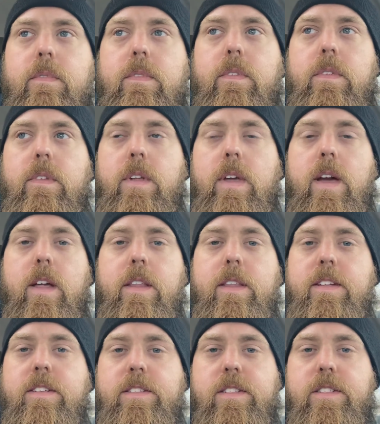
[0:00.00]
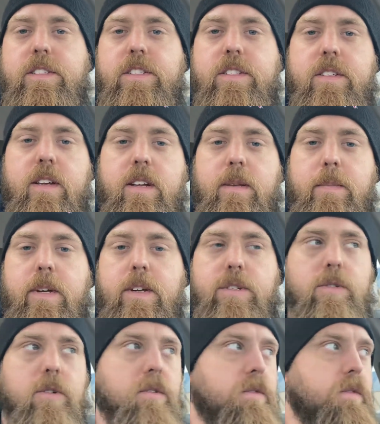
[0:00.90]
yeah, this is just going to be a
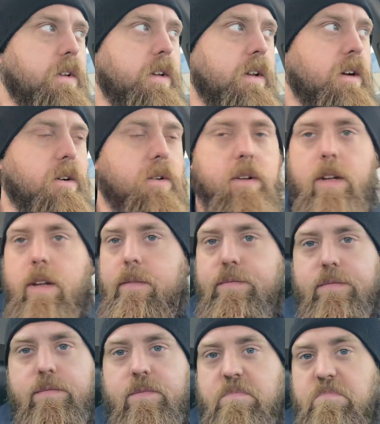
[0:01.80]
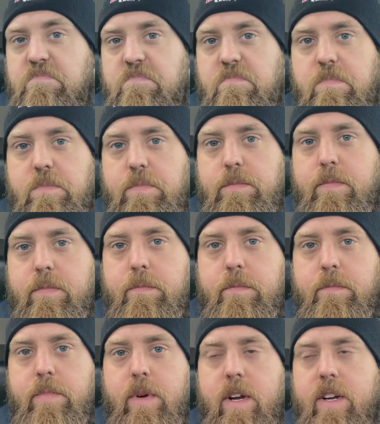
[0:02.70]
short video, and I'm
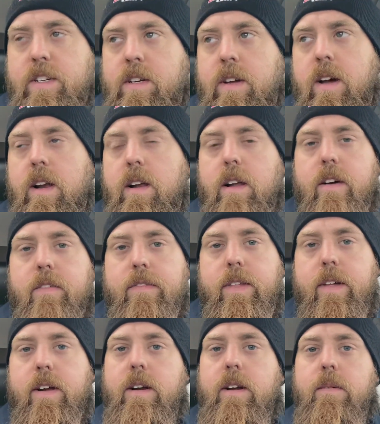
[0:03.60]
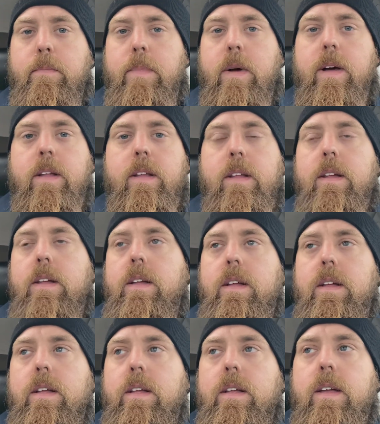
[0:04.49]
probably just cut it off there. But
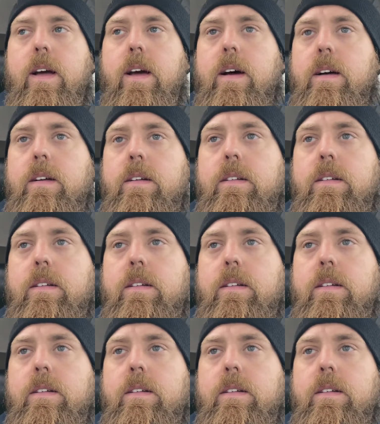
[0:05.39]
yeah,